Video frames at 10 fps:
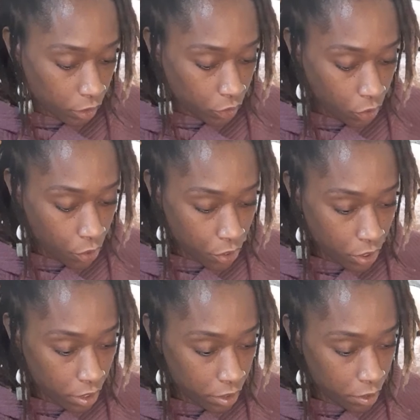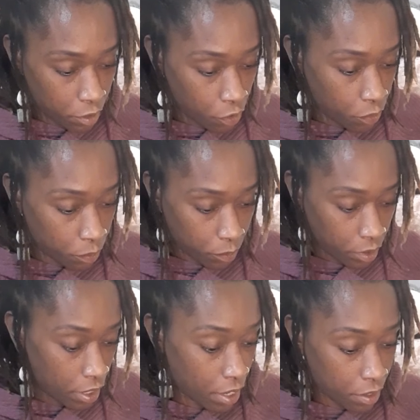So there's a, you know,
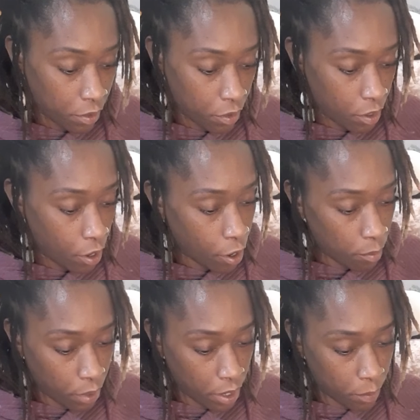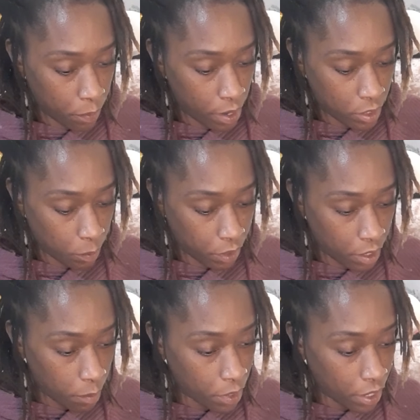again, a heartbreak possibly
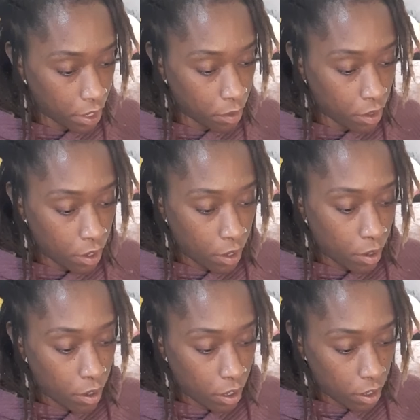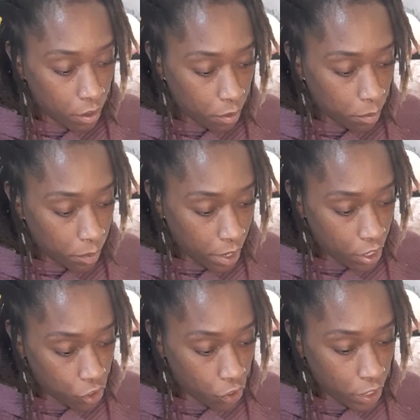coming in. Um,
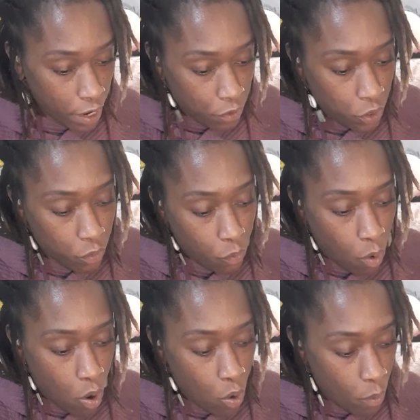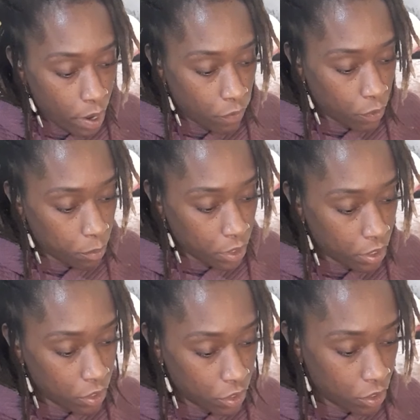as you're going to have to walk away from
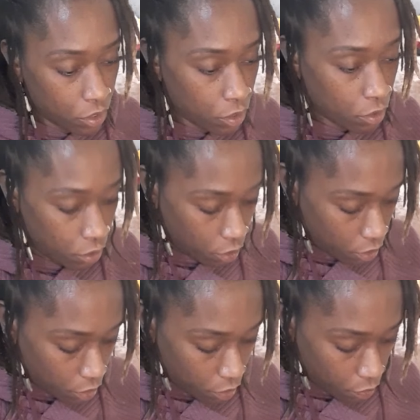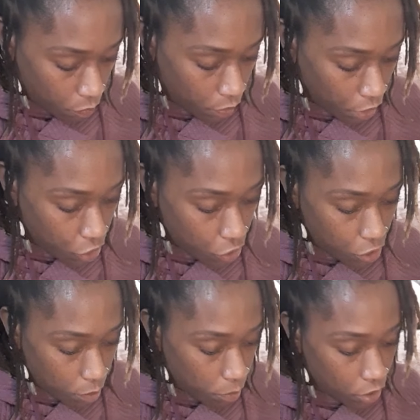this
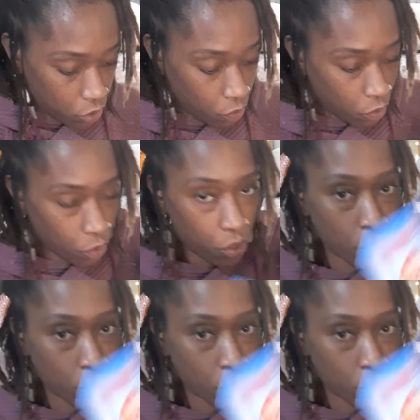relationship that's no longer